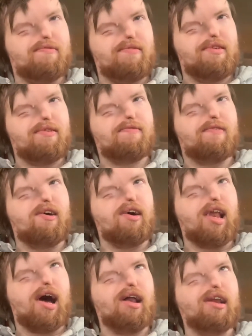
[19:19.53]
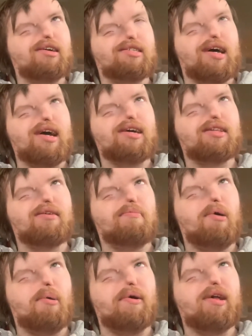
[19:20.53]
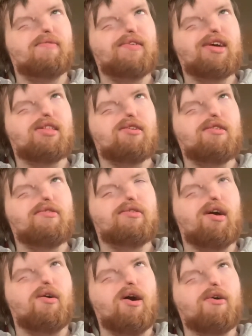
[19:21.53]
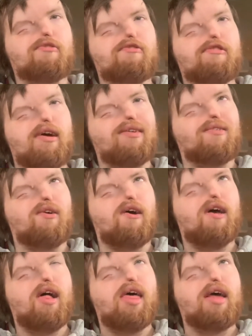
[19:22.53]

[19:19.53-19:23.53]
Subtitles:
you falling out, and it's like the moment of either you go, oh shit, or